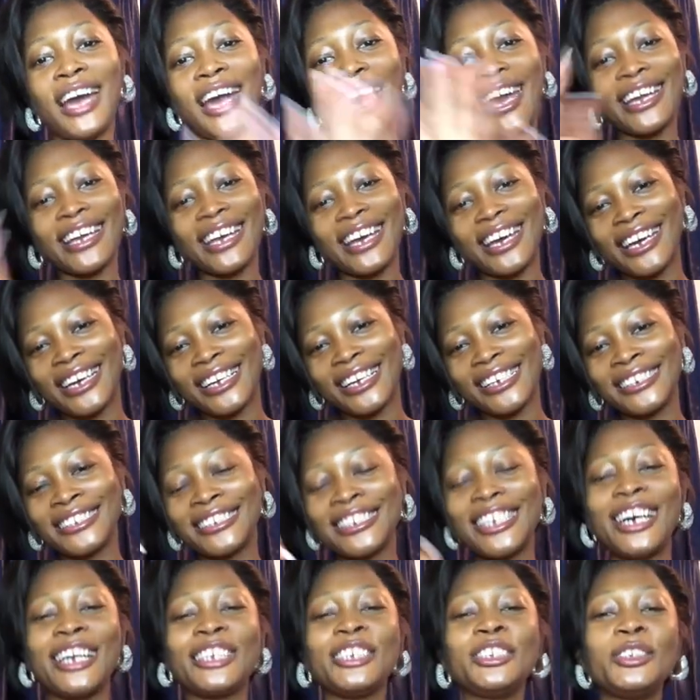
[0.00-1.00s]
Hi
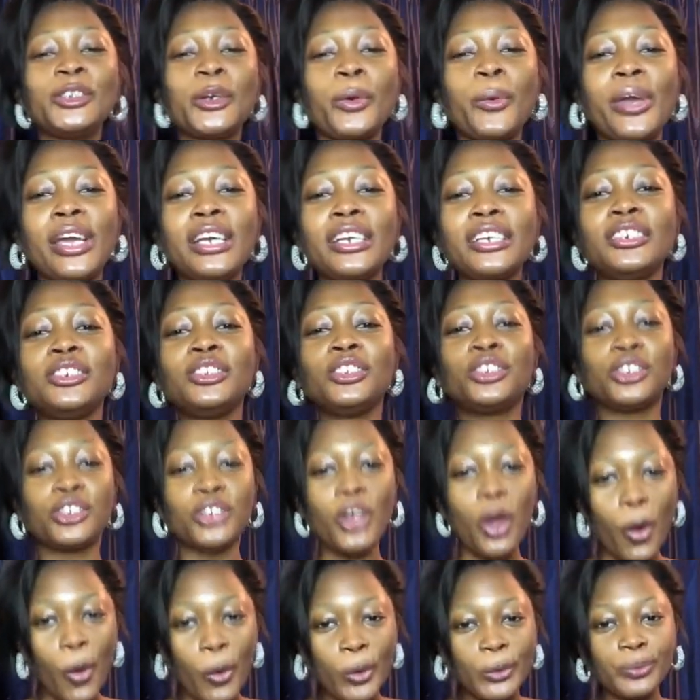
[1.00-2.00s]
guys, how you doing?
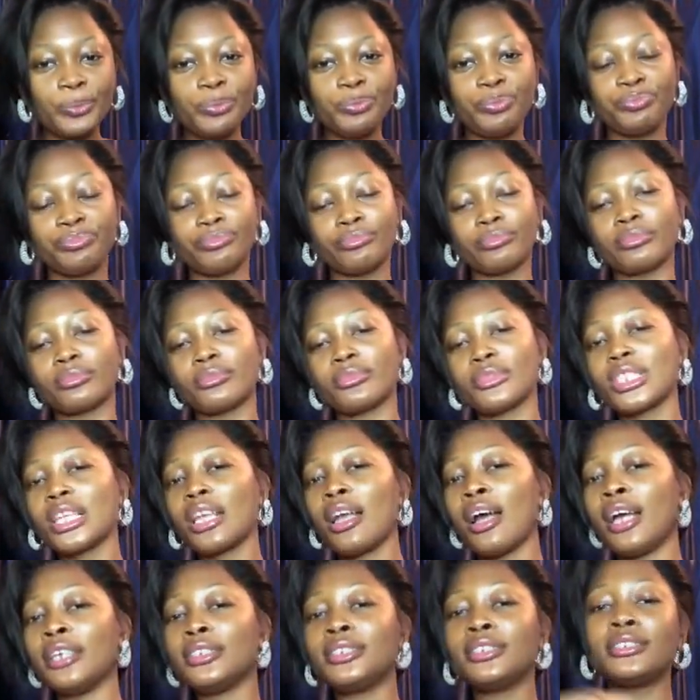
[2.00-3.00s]
So
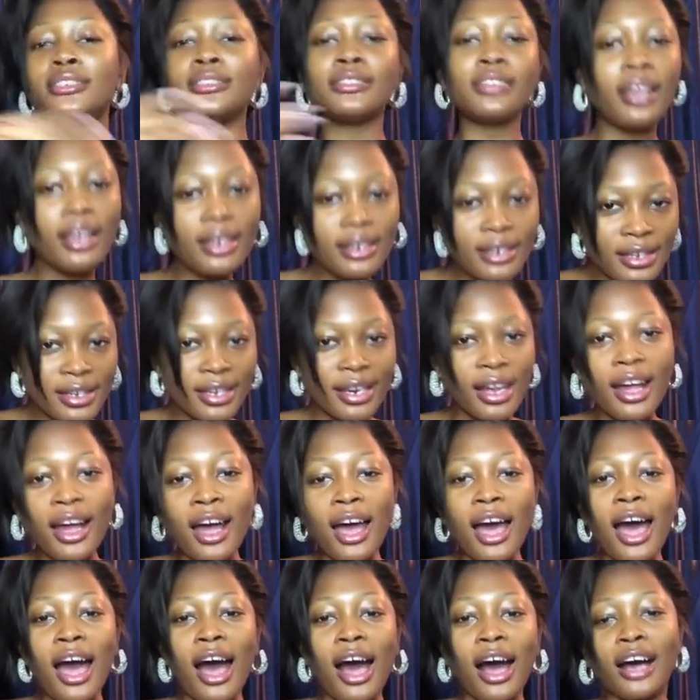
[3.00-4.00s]
I said
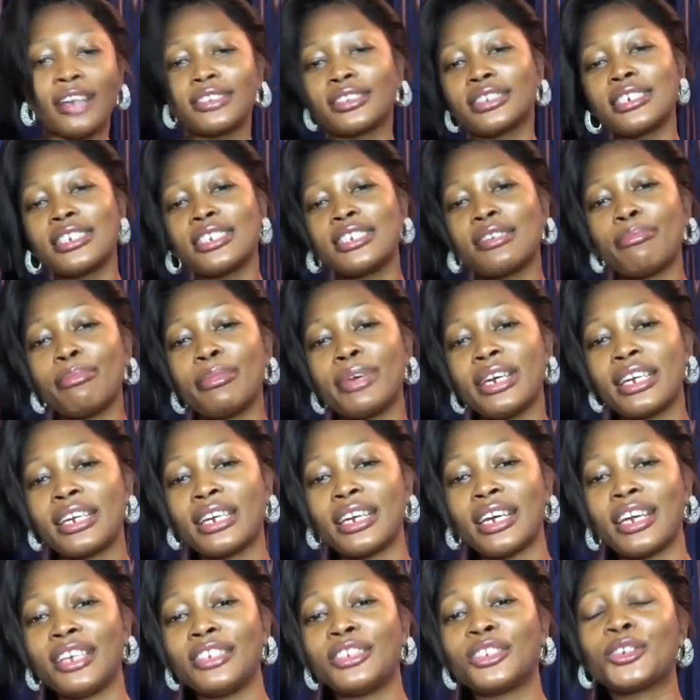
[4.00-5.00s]
I was going to make
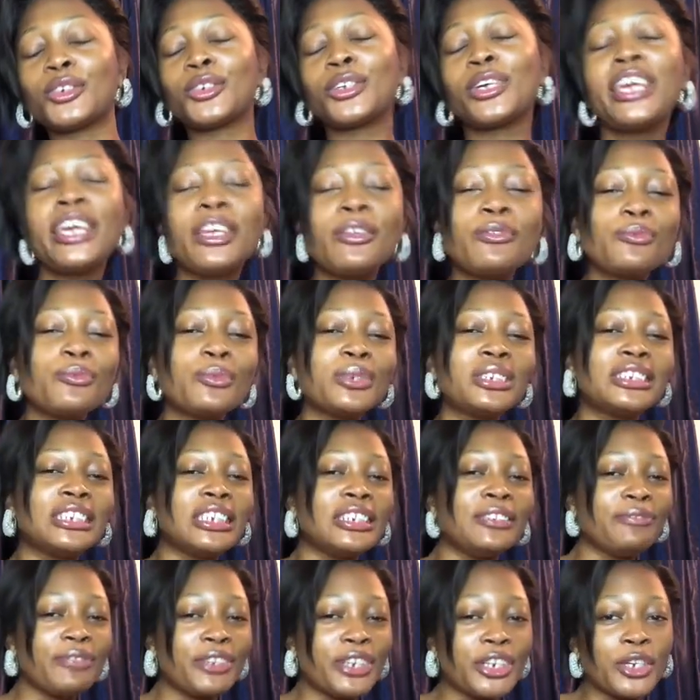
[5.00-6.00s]
a skin
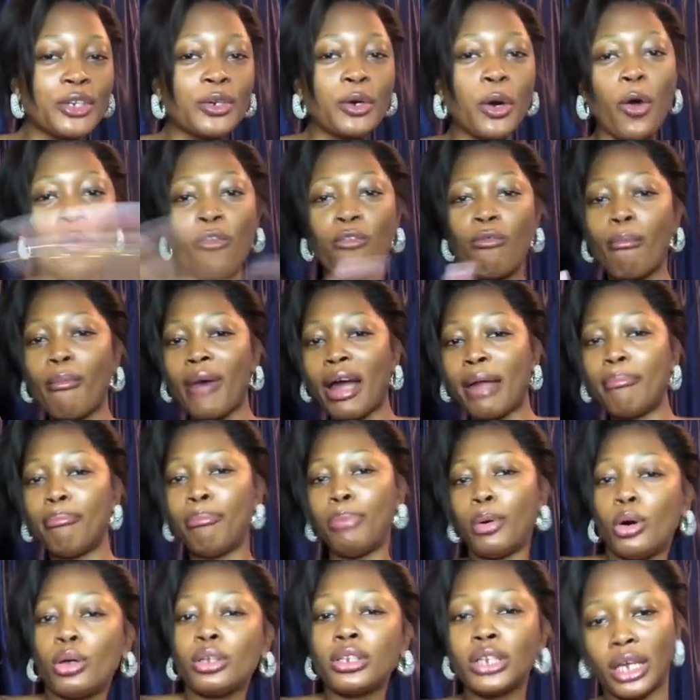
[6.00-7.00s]
routine video of my
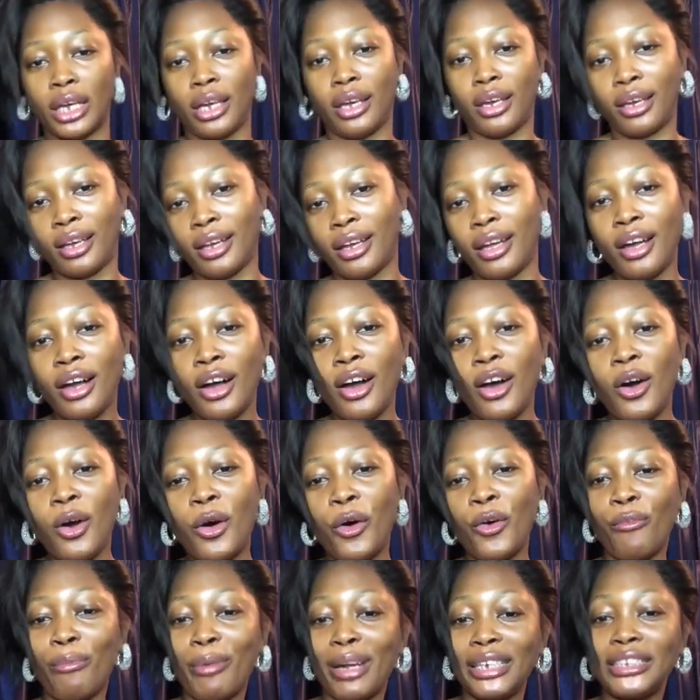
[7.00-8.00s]
body,
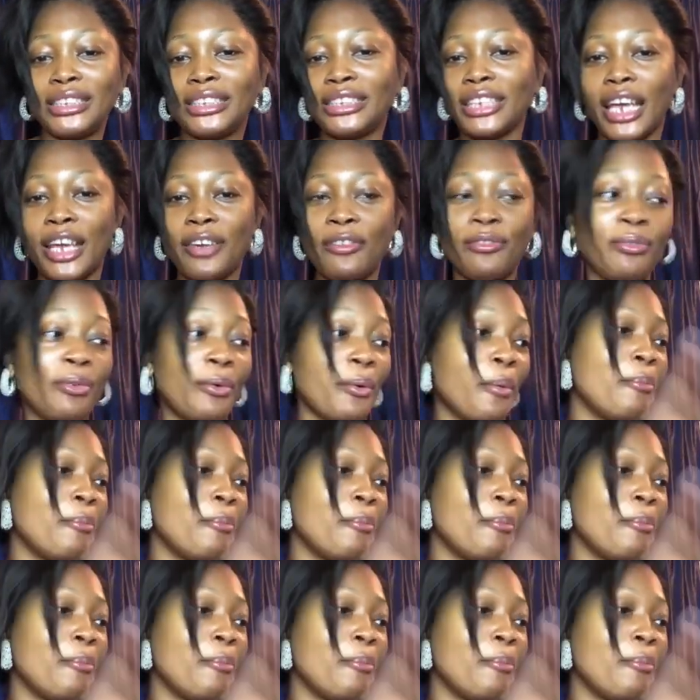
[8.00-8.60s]
of myself.